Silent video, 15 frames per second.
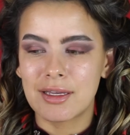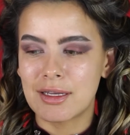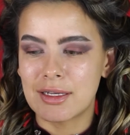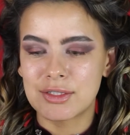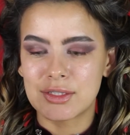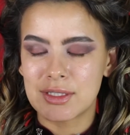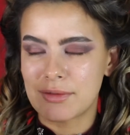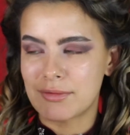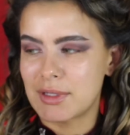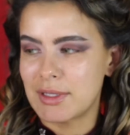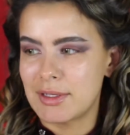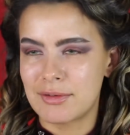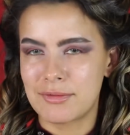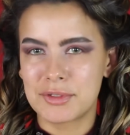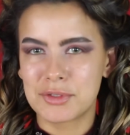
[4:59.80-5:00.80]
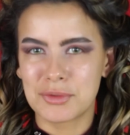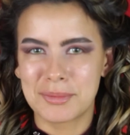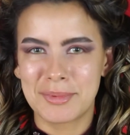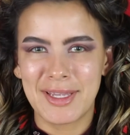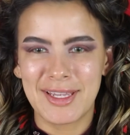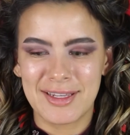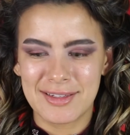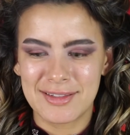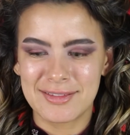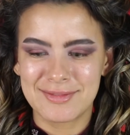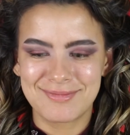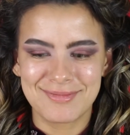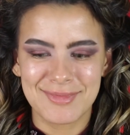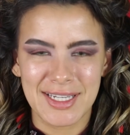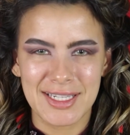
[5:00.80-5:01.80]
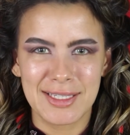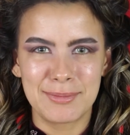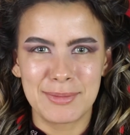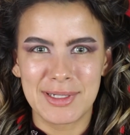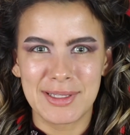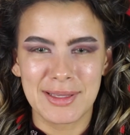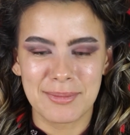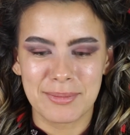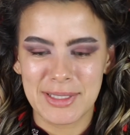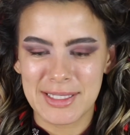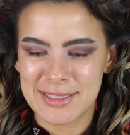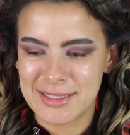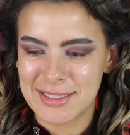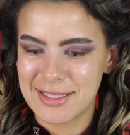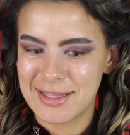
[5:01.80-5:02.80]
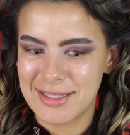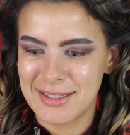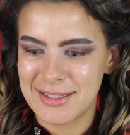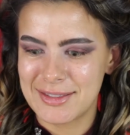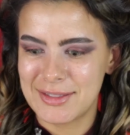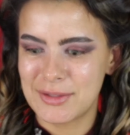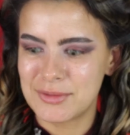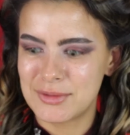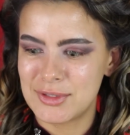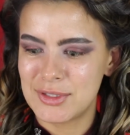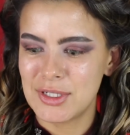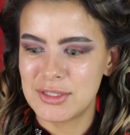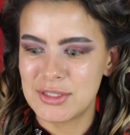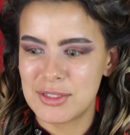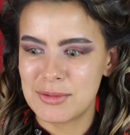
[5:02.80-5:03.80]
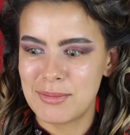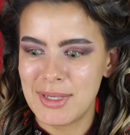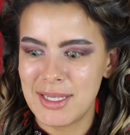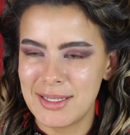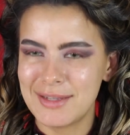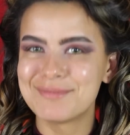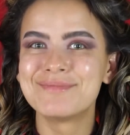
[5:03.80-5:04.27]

I just have the individual pan. I keep it in the plastic thing, don't judge me.